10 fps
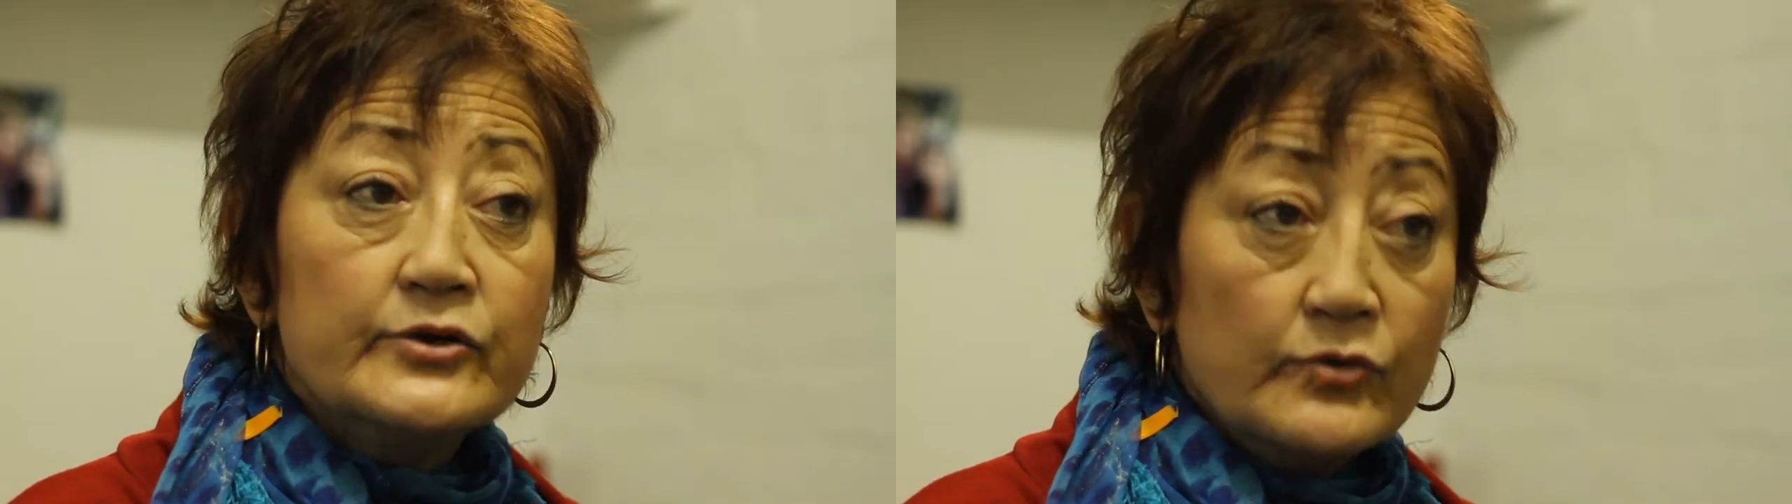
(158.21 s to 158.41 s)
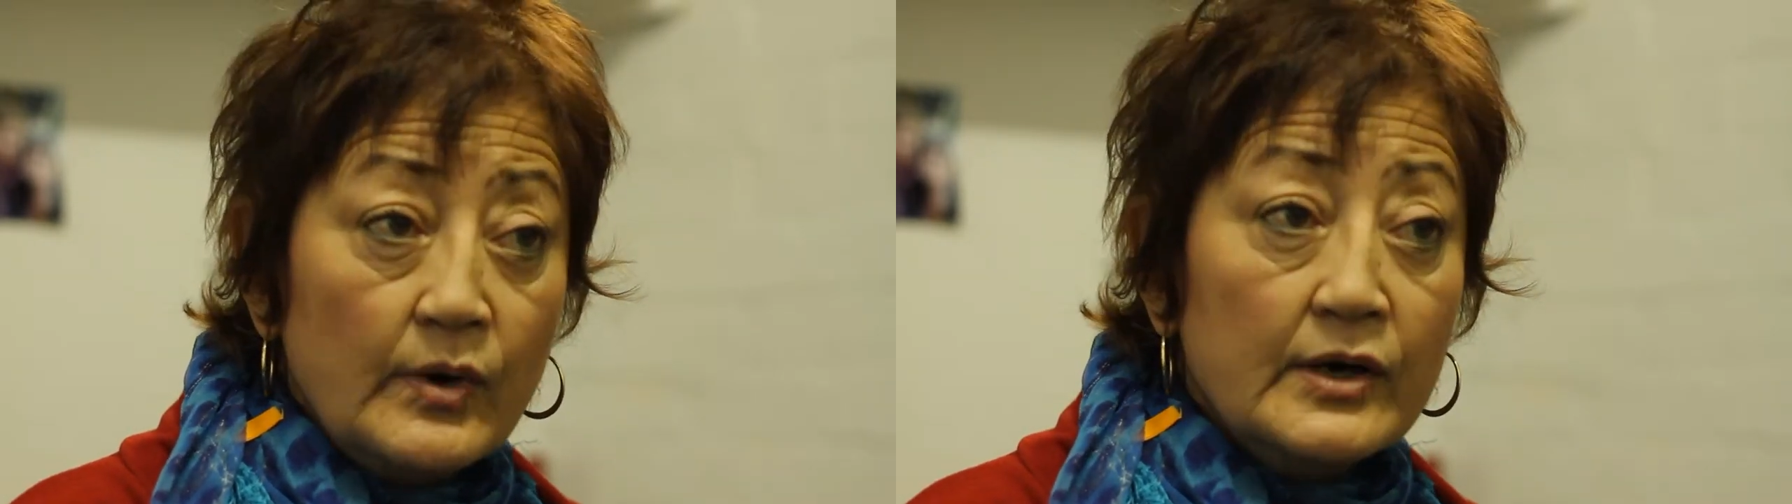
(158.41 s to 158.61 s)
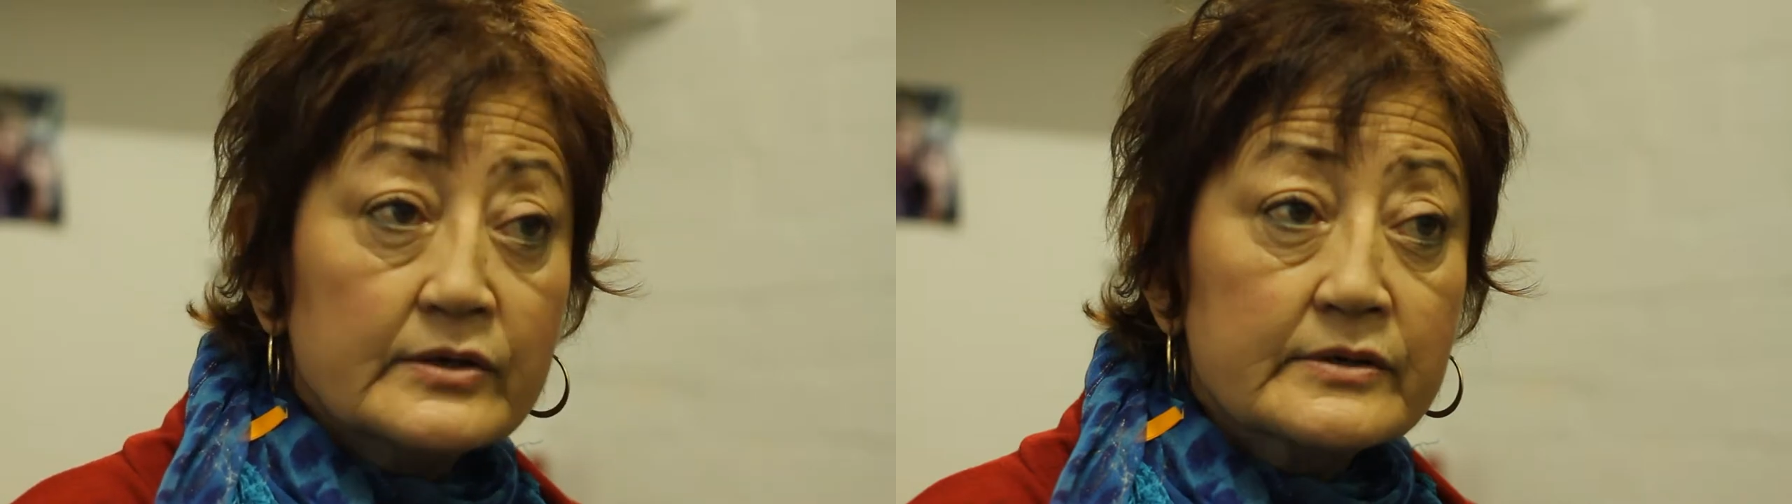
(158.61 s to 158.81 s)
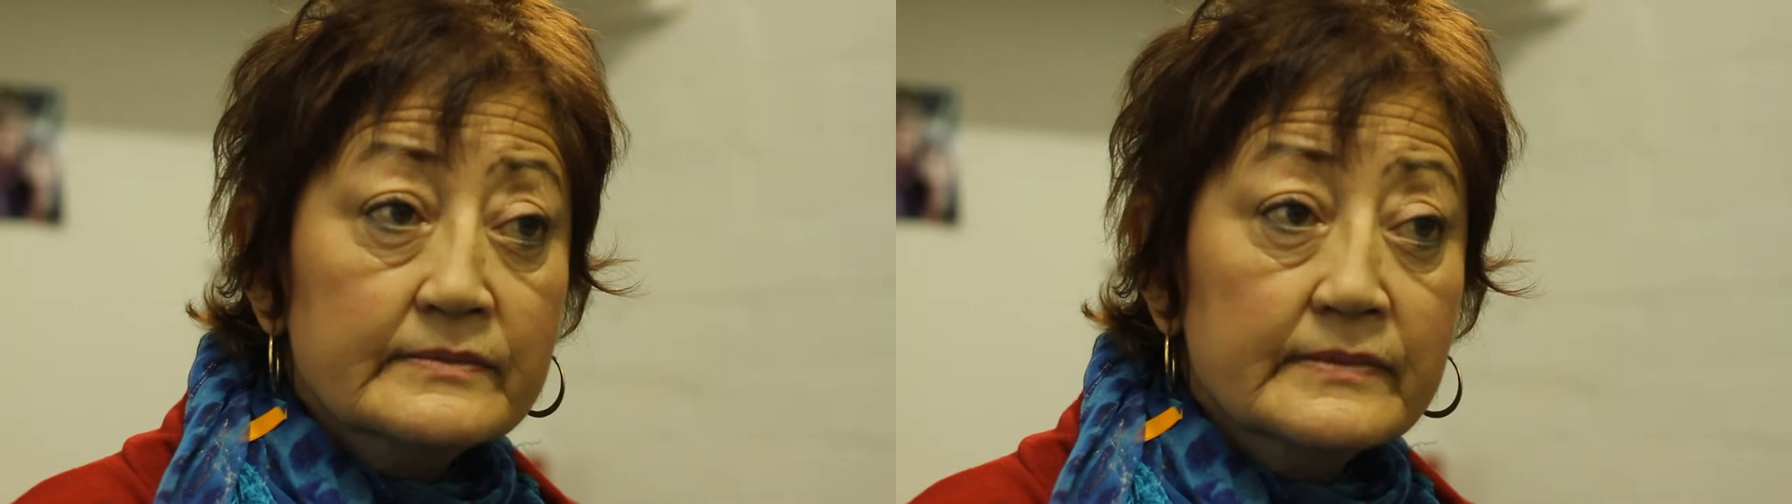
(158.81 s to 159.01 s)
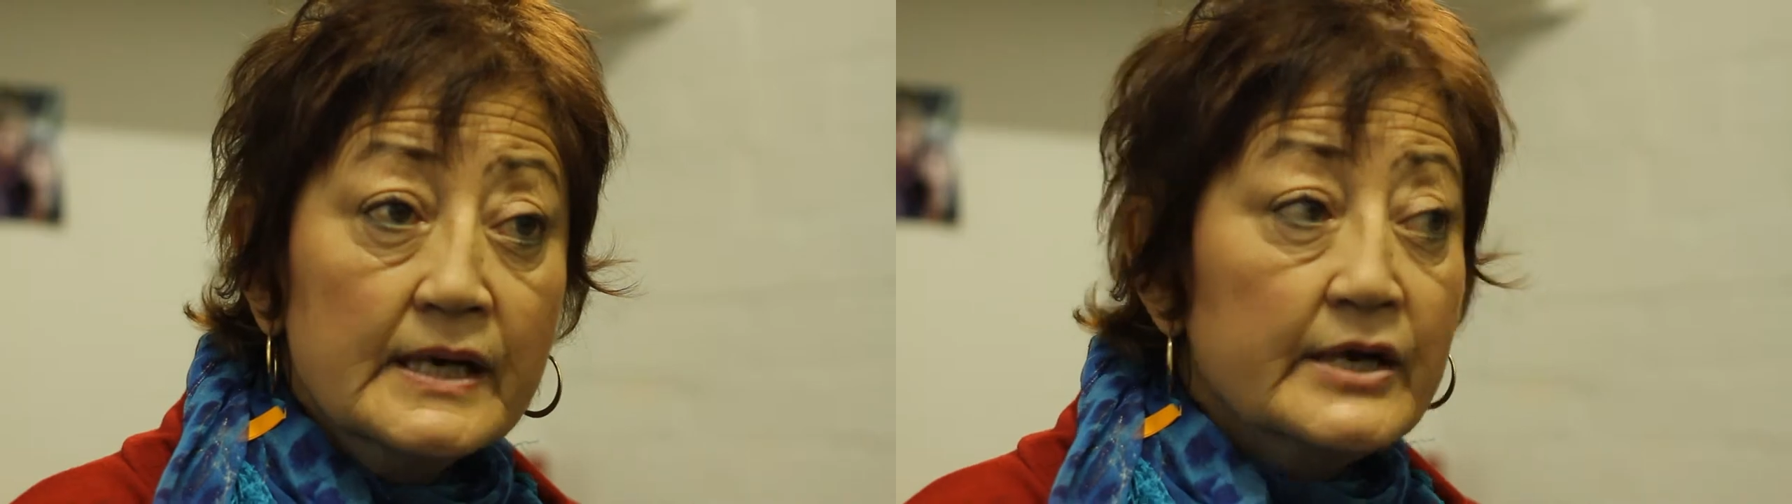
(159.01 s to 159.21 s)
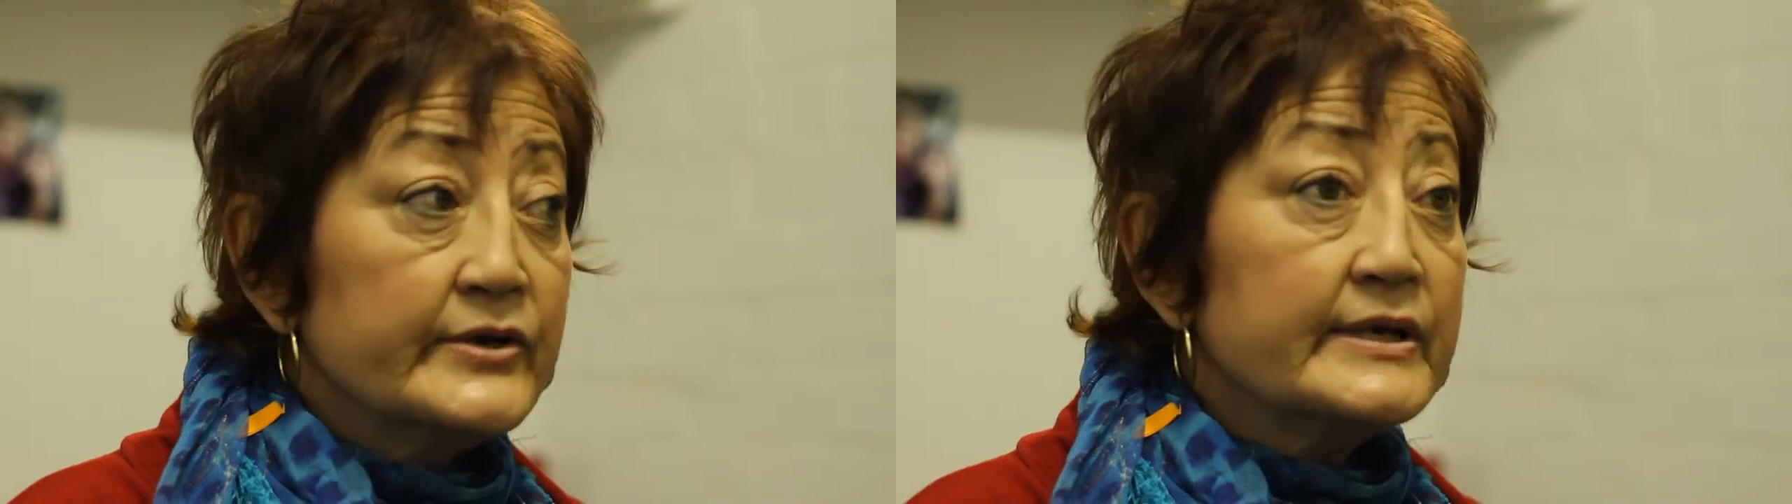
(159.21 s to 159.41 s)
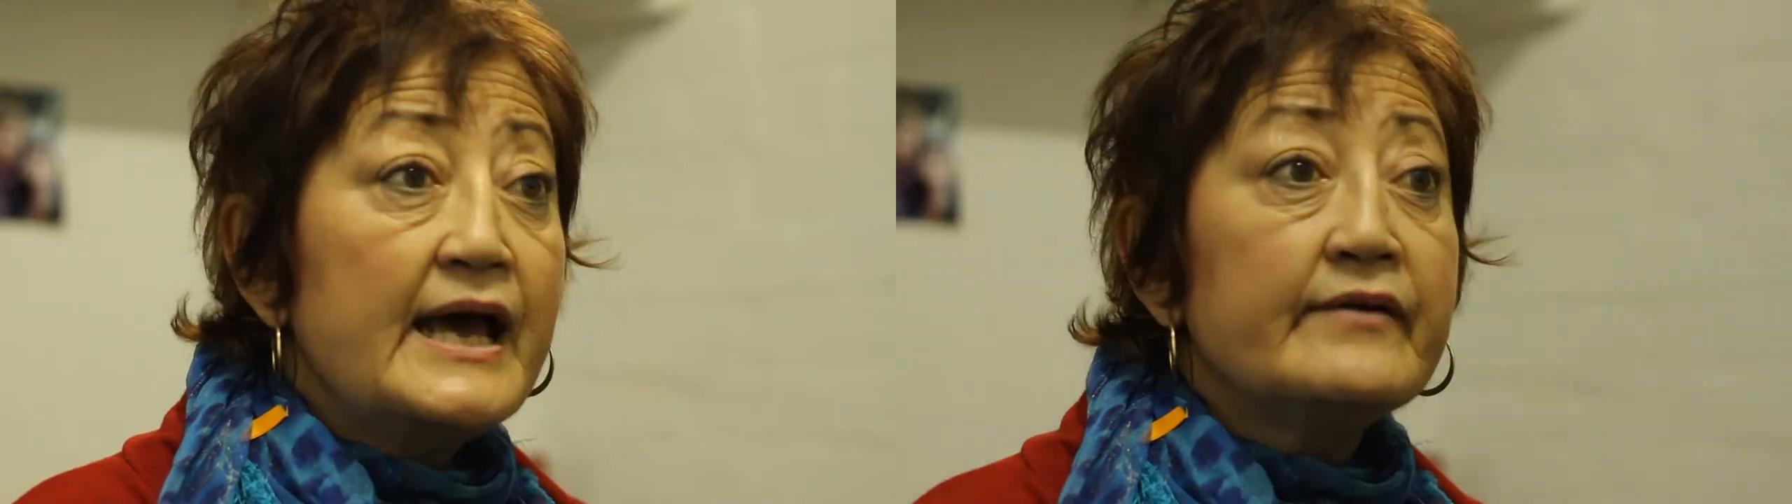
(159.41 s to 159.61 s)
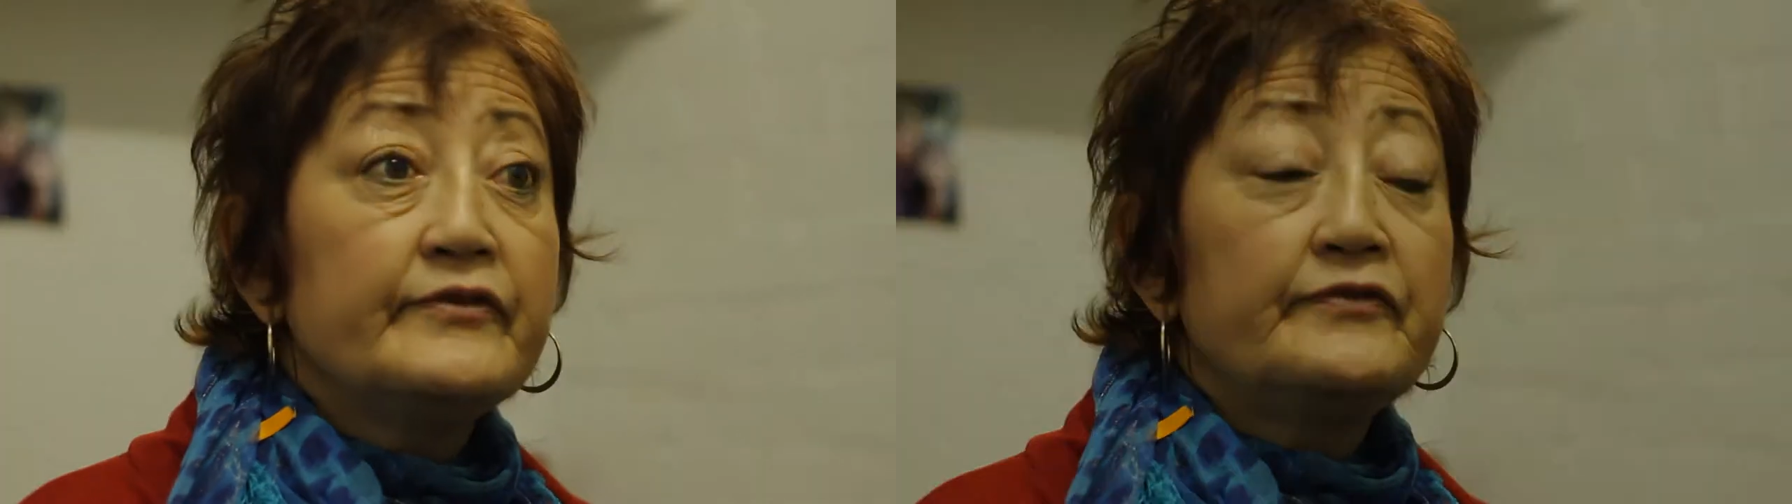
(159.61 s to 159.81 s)
you're welcome, you can
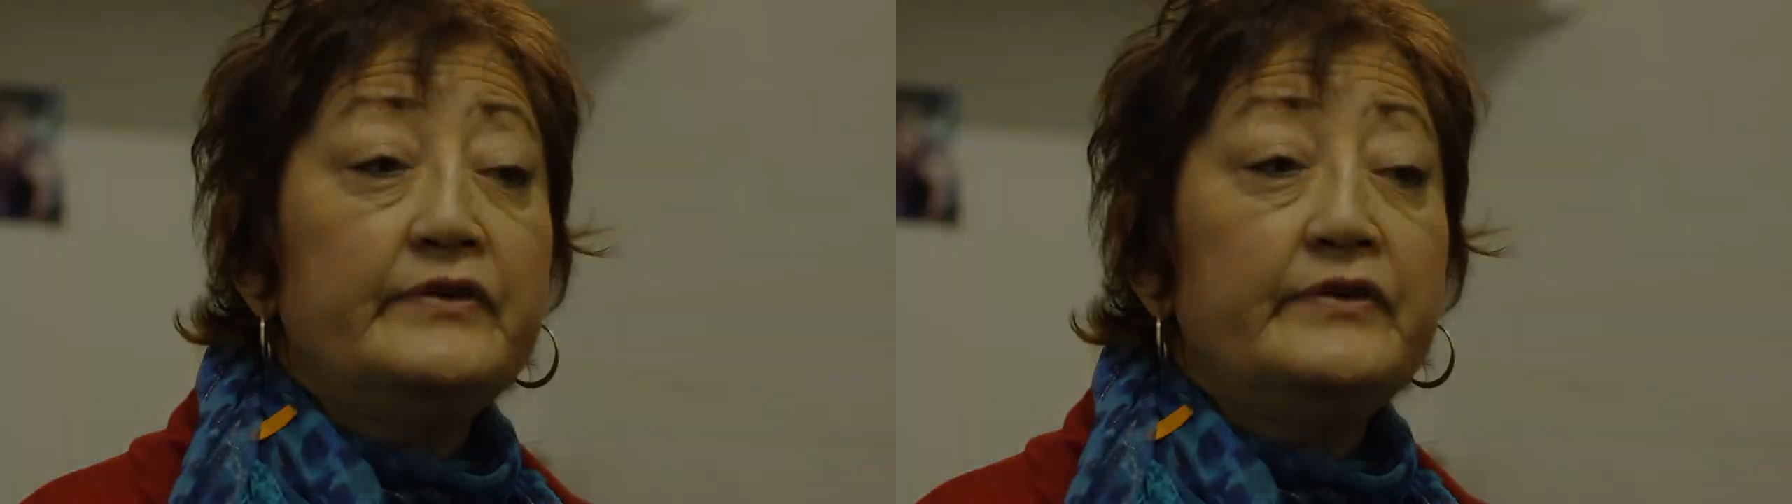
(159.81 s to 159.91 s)
have a